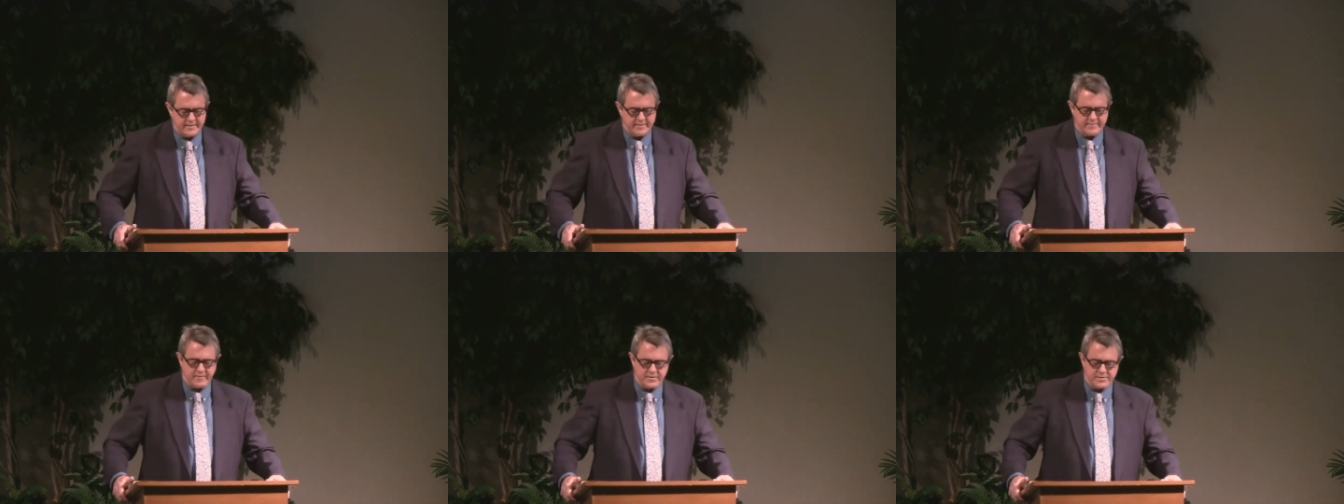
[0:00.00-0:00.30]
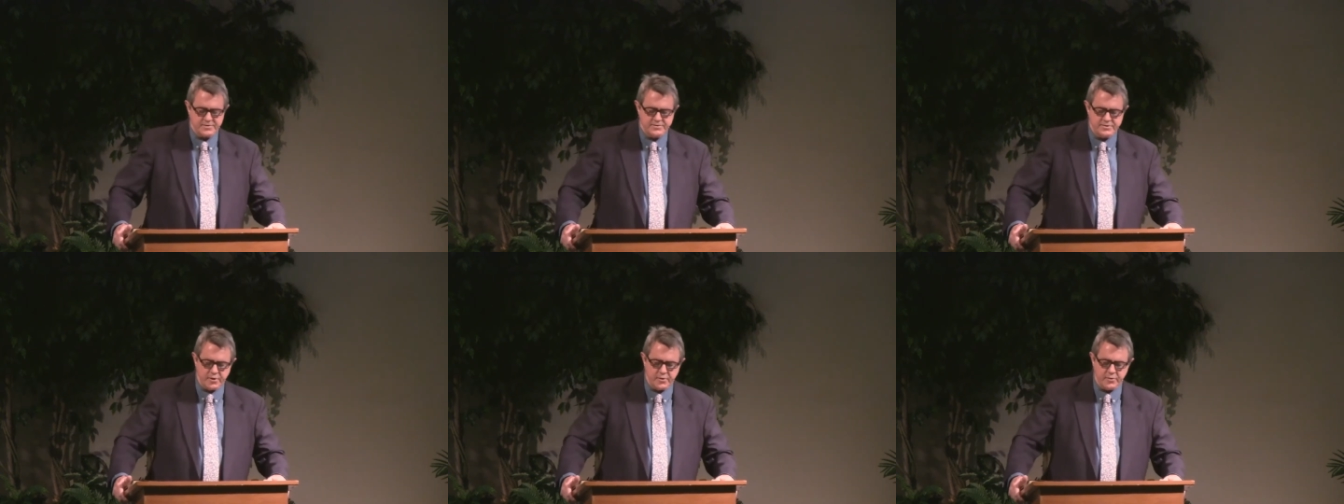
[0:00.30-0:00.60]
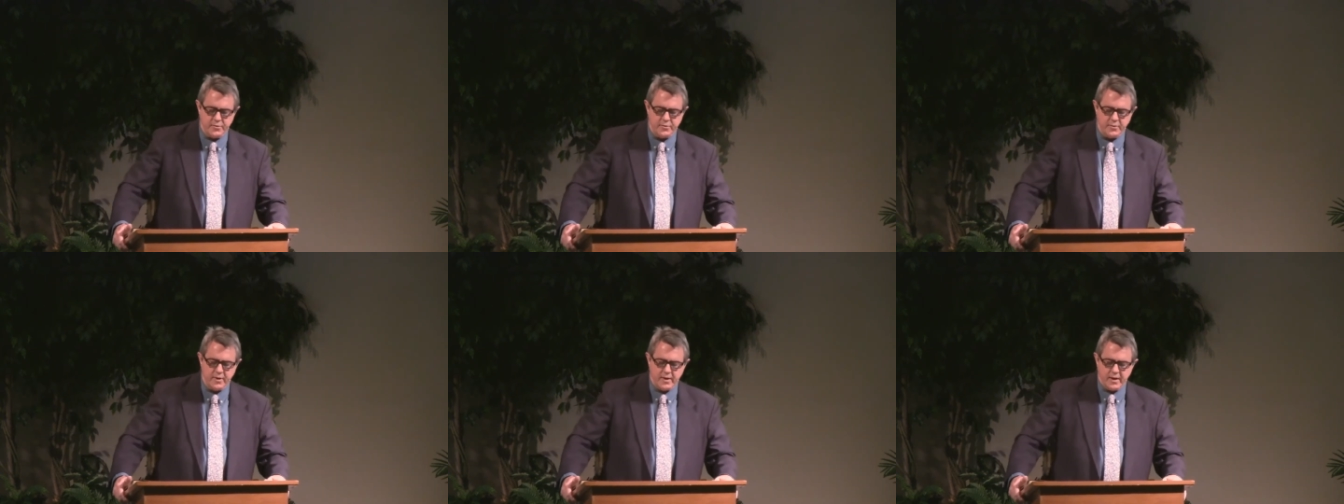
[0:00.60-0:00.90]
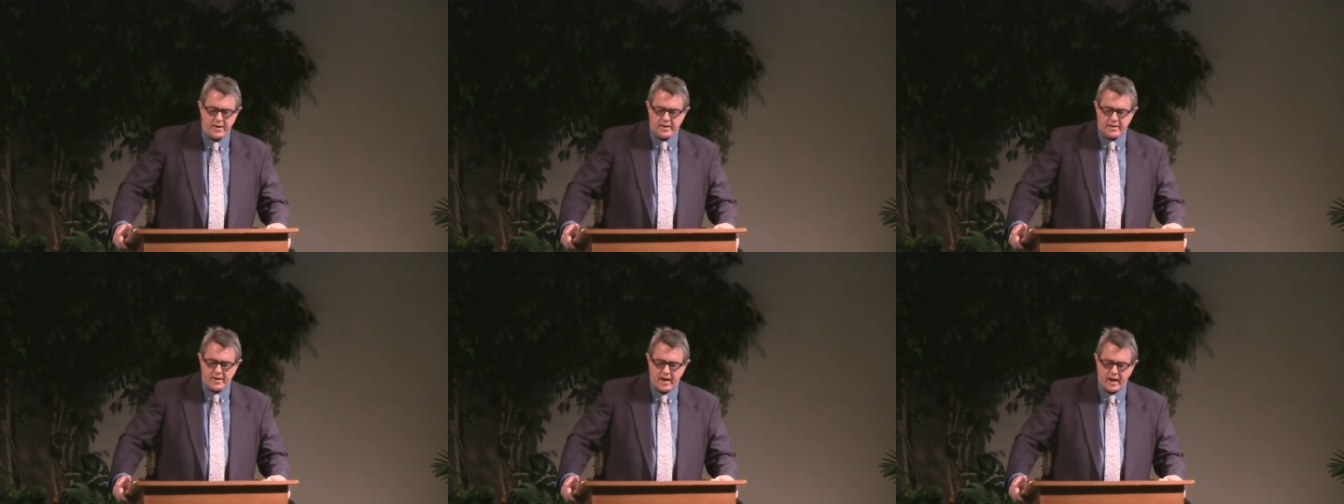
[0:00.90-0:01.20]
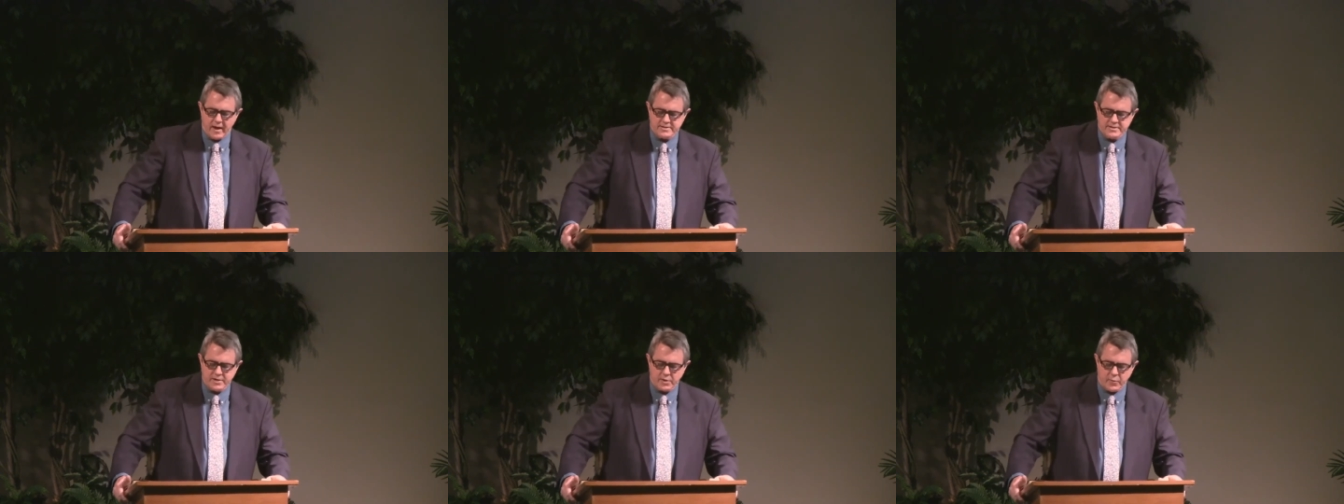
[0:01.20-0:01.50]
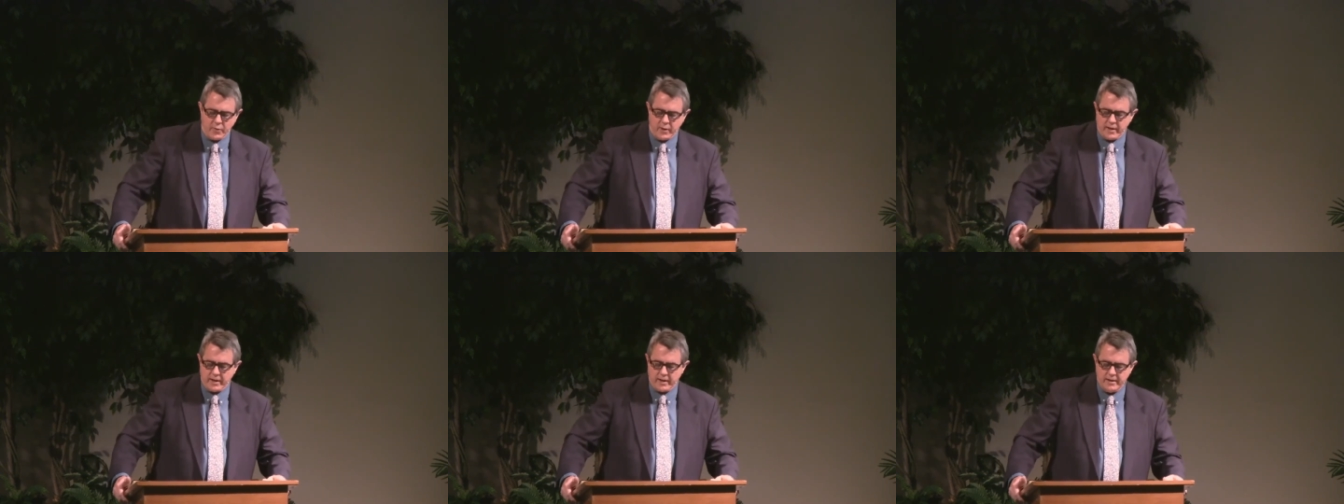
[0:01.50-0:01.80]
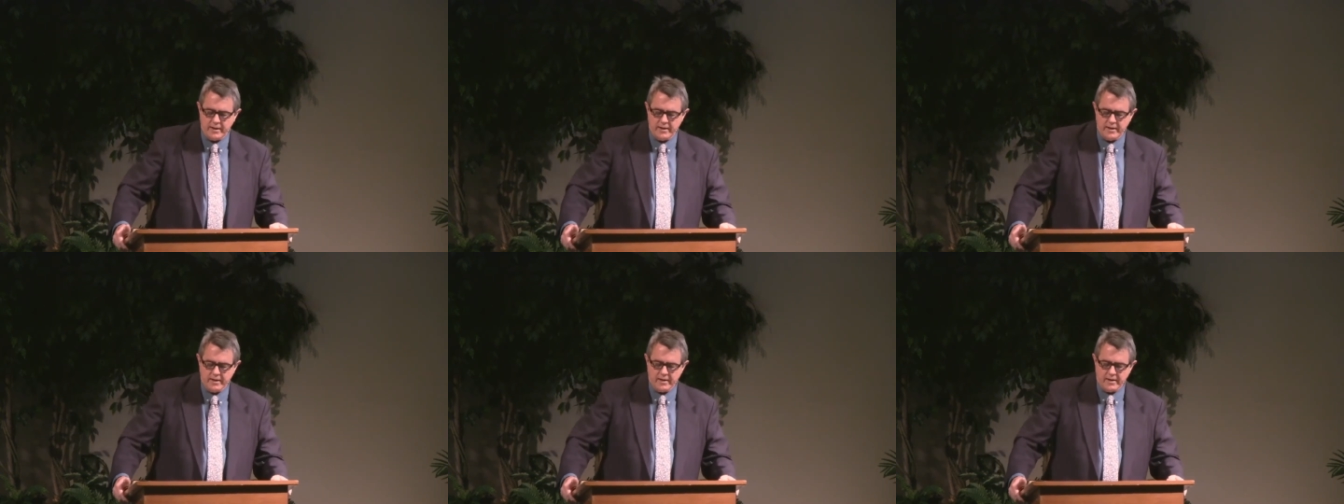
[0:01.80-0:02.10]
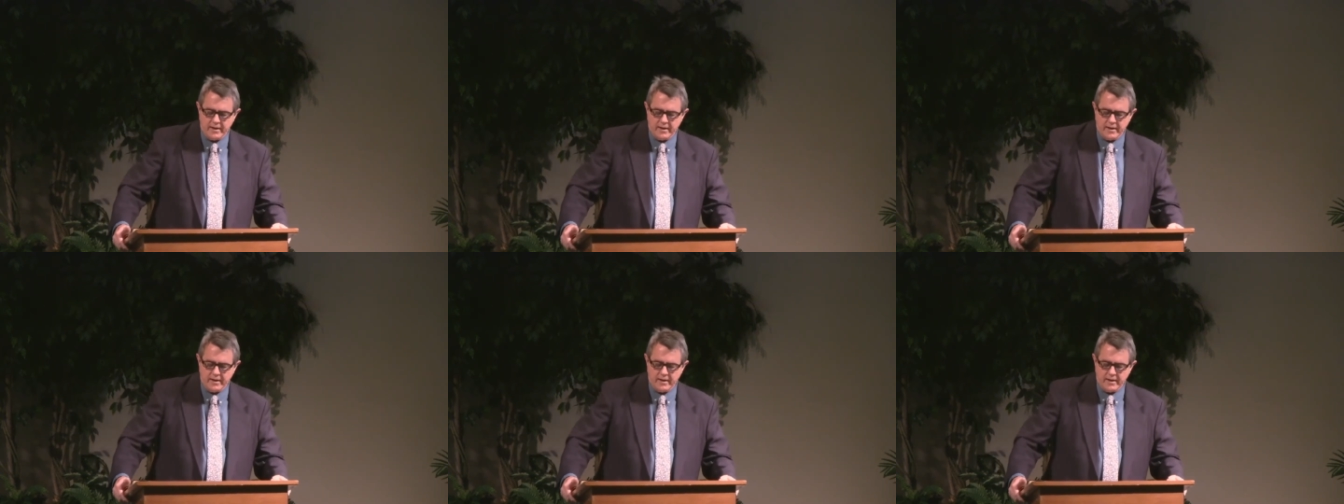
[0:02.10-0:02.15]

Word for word: Verse 2 Consequently,